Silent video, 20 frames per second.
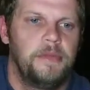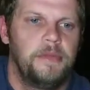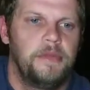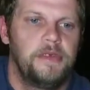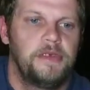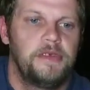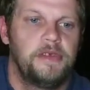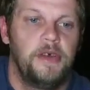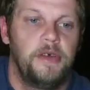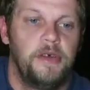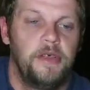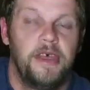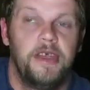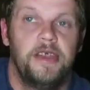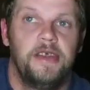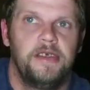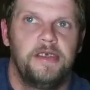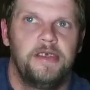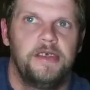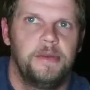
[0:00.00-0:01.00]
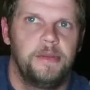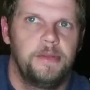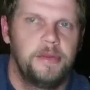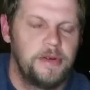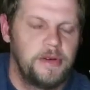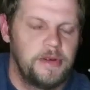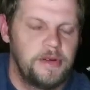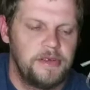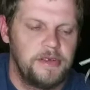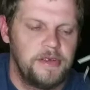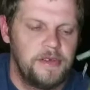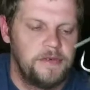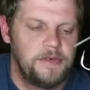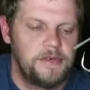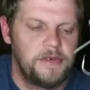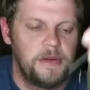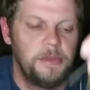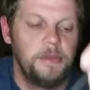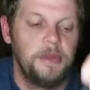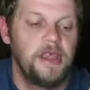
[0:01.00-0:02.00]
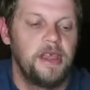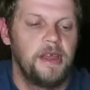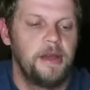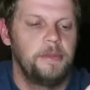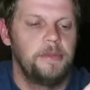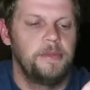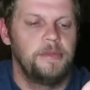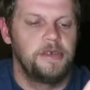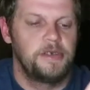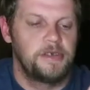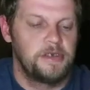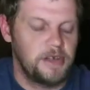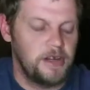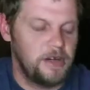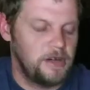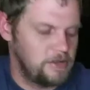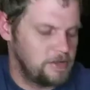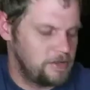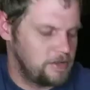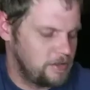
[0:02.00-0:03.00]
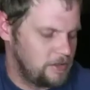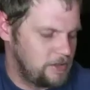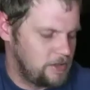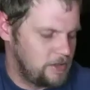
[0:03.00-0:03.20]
So that is the importance of trimming up your skirts.